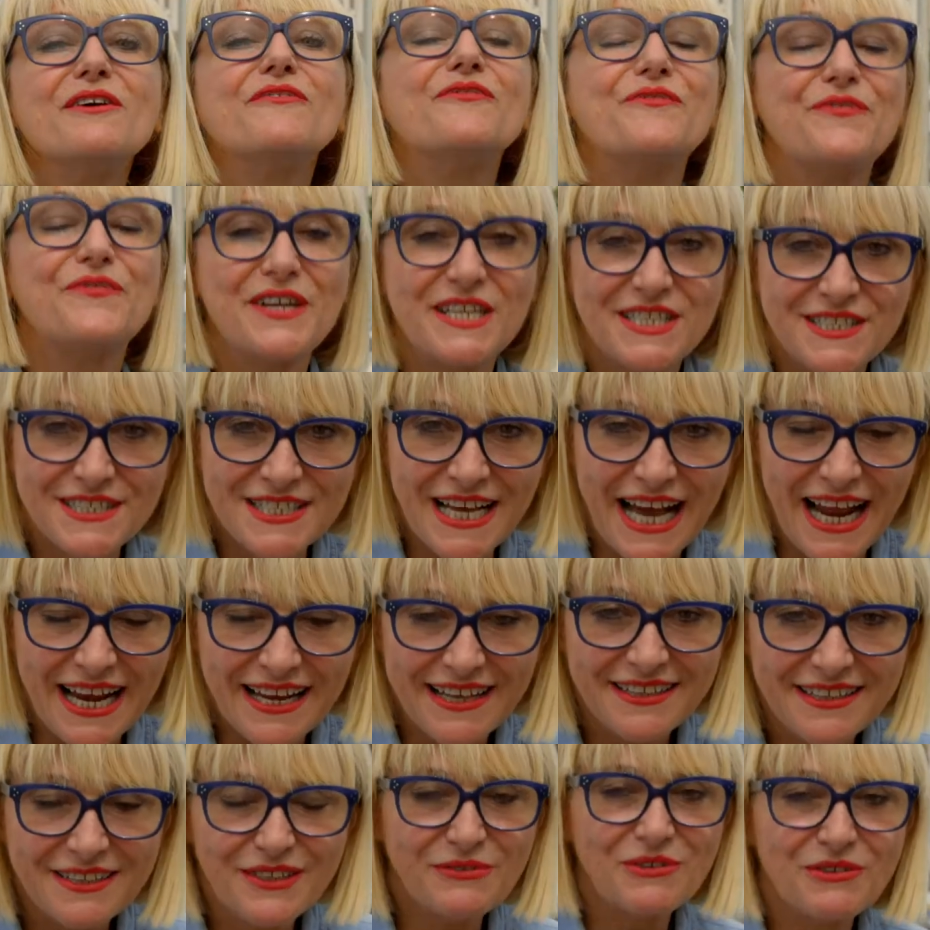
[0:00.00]
a fish
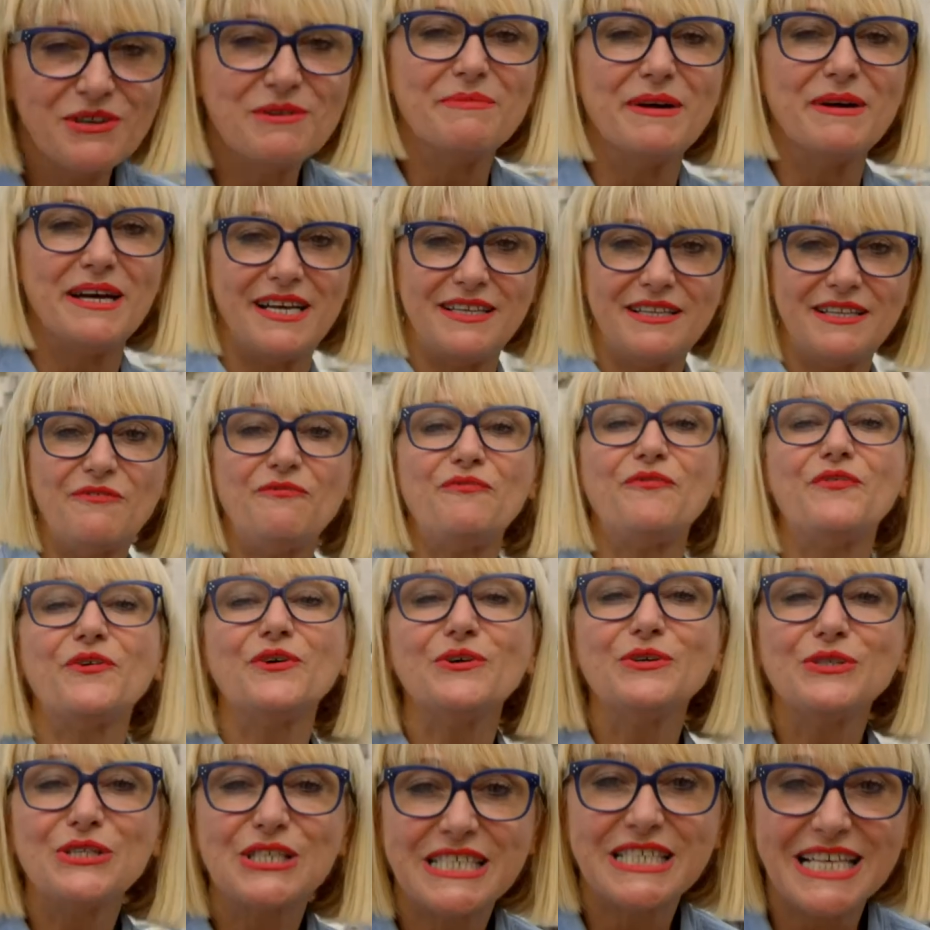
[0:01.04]
salad, we made a
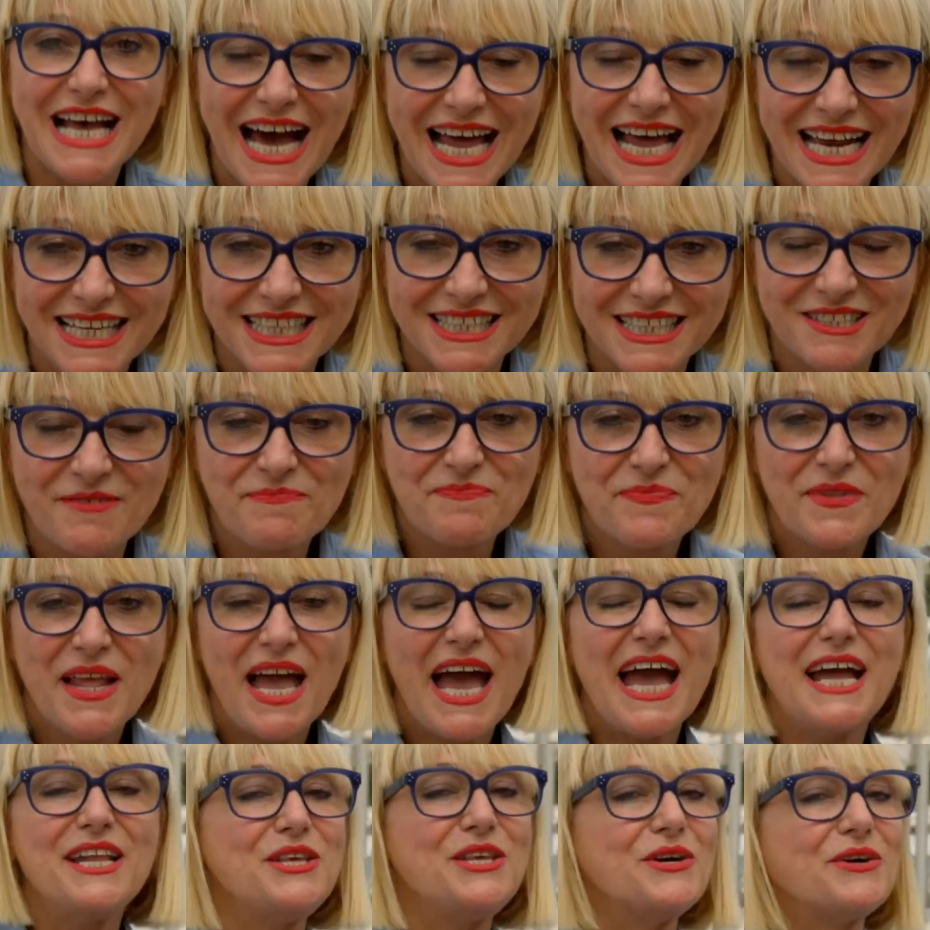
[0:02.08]
fruit salad.
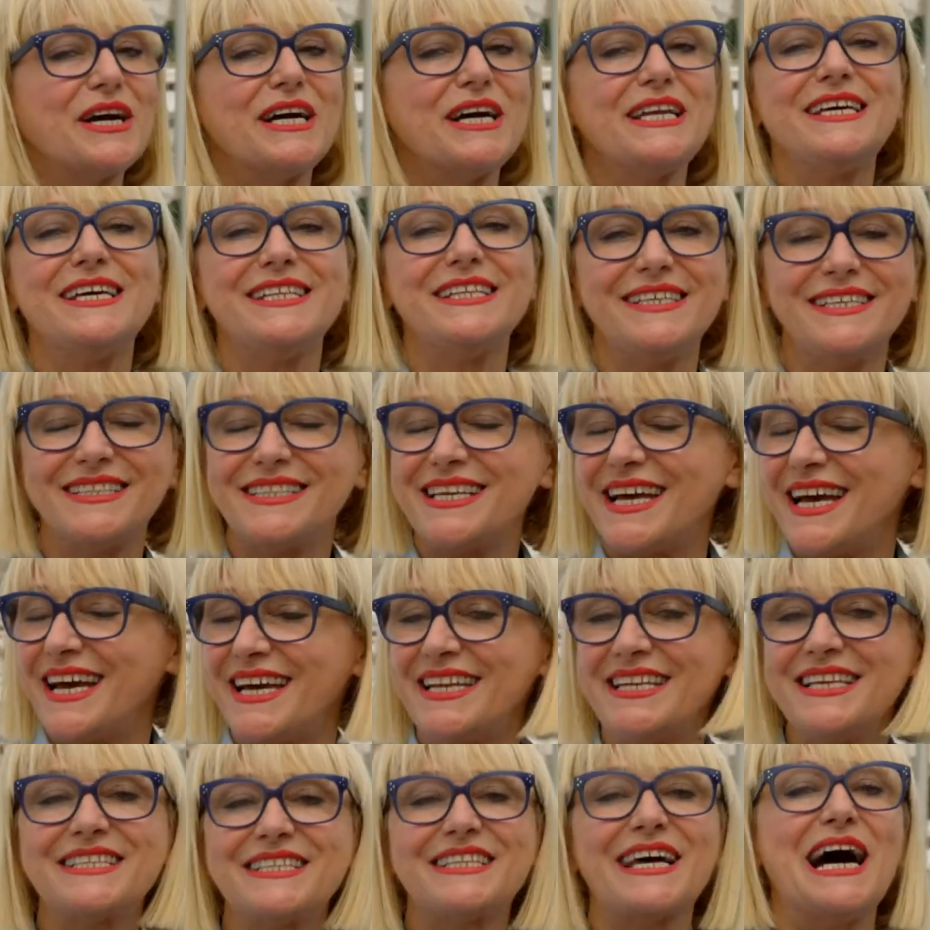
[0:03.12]
And you can eat it
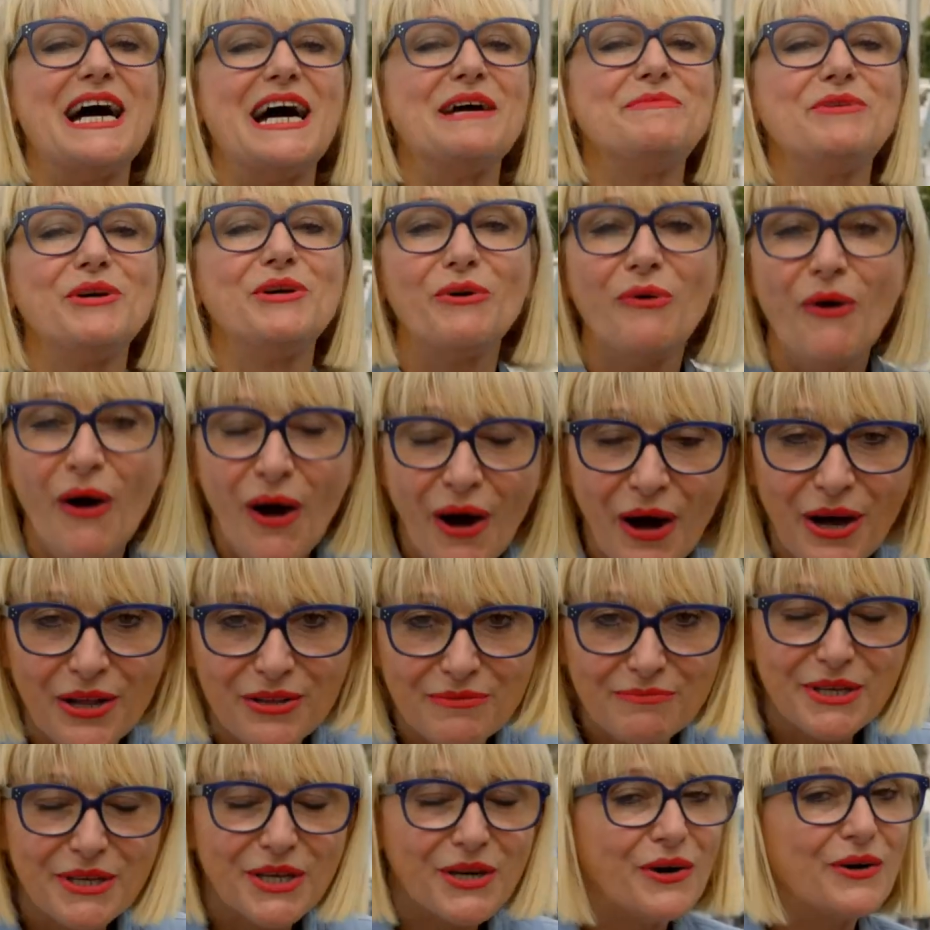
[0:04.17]
anytime you want
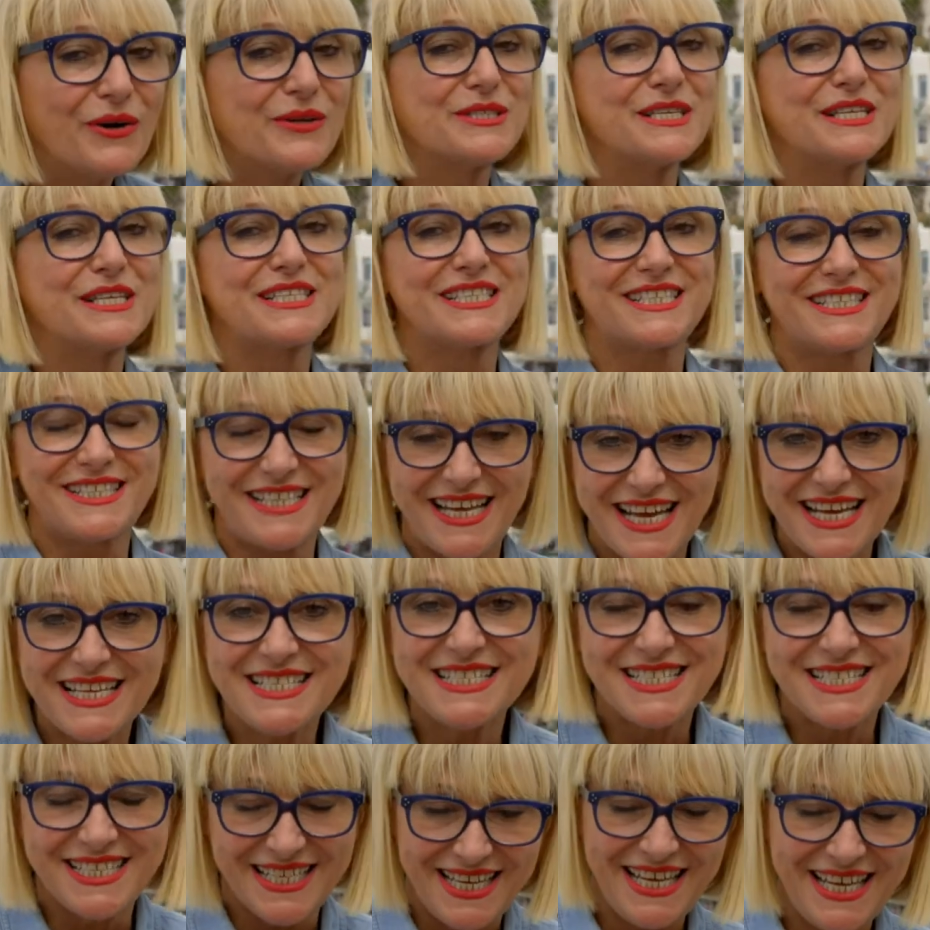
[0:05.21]
because it's
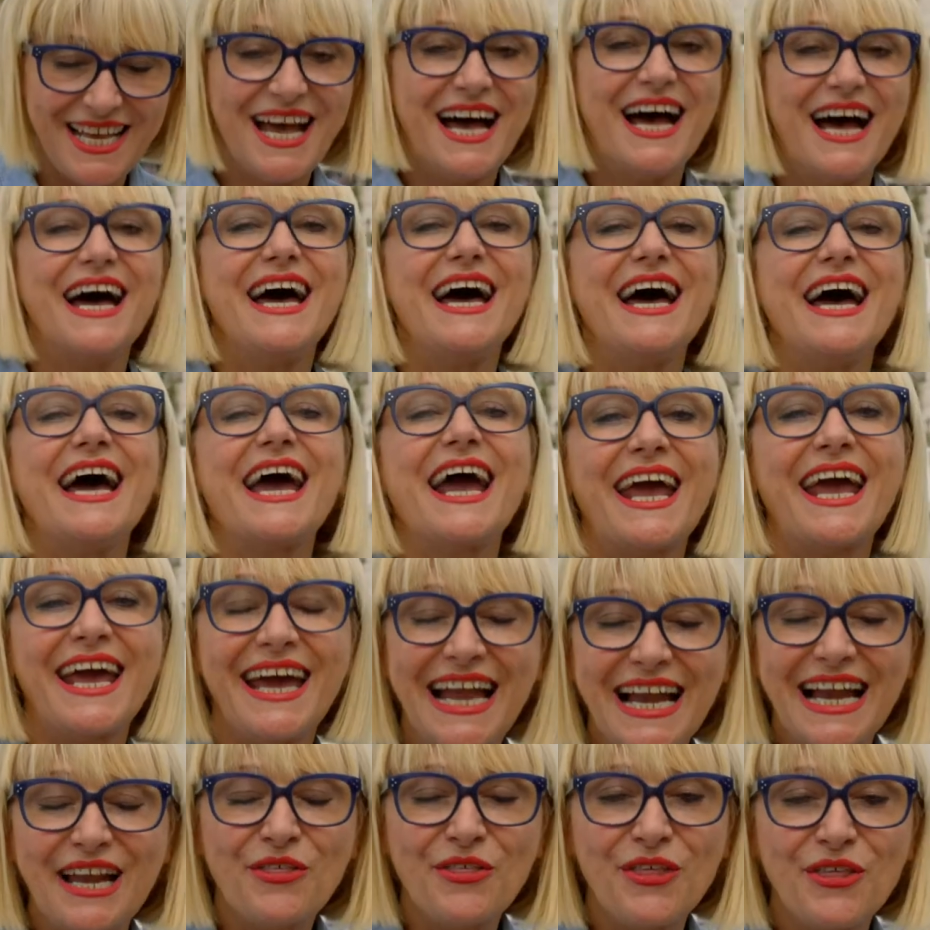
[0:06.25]
tasty,
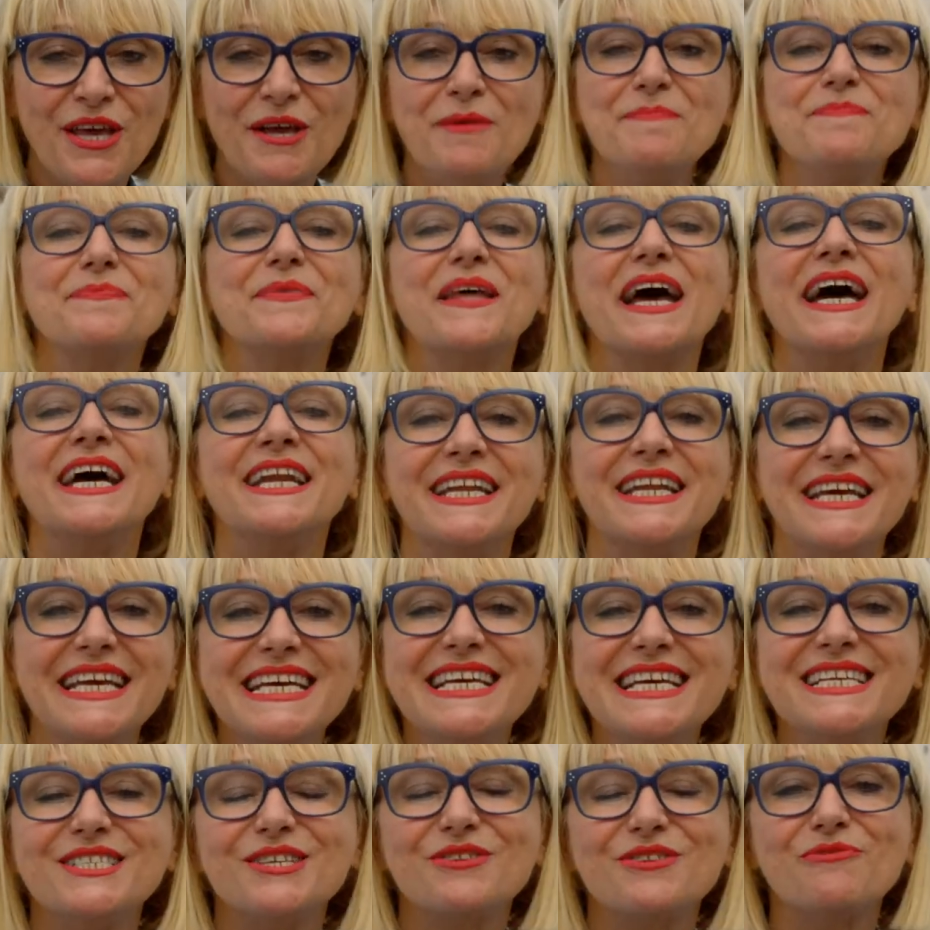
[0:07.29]
healthy and
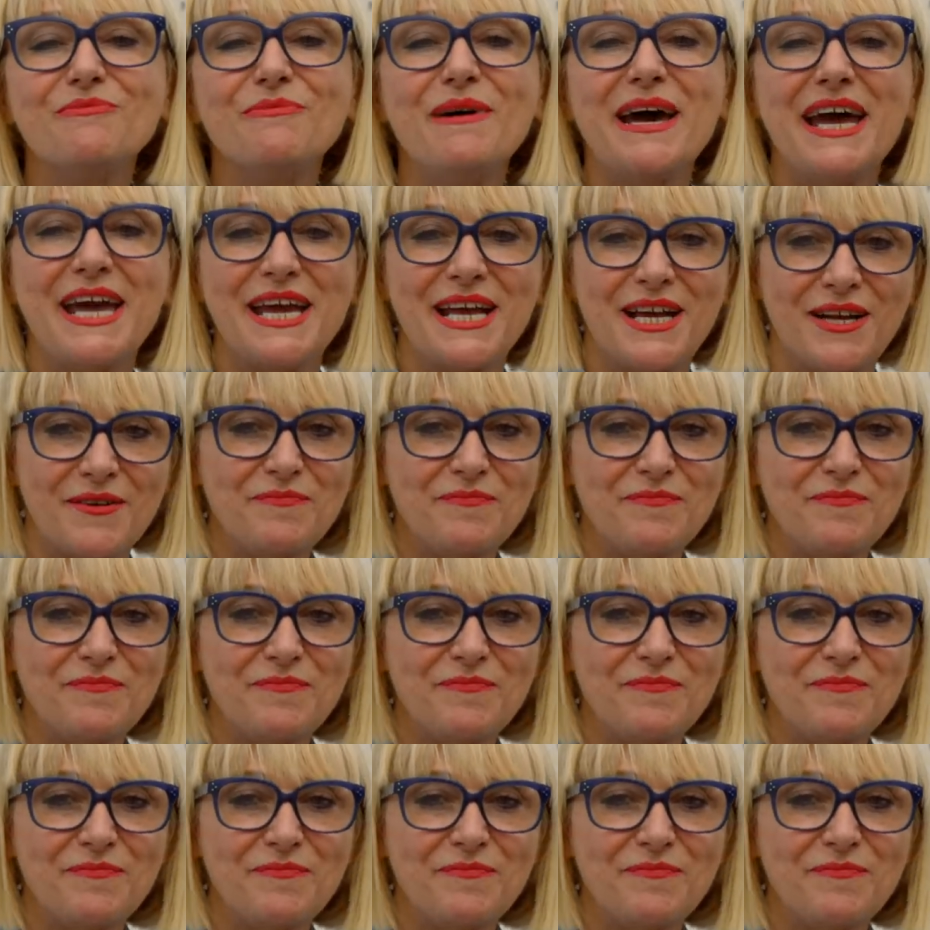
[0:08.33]
easy to make.